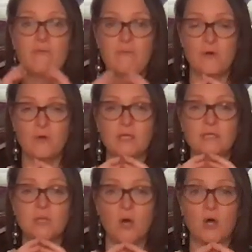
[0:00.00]

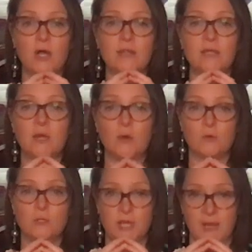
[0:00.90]
focus on the
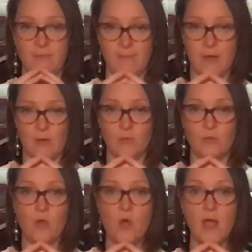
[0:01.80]
O-shaped mouth
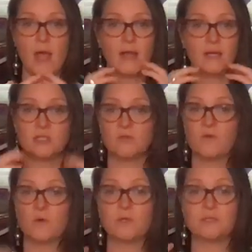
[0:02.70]
and just
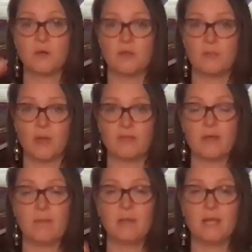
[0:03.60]
focus on the breath
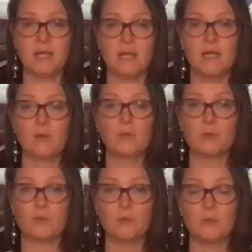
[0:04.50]
coming in and out
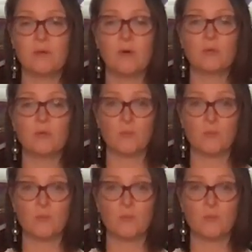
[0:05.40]
through the mouth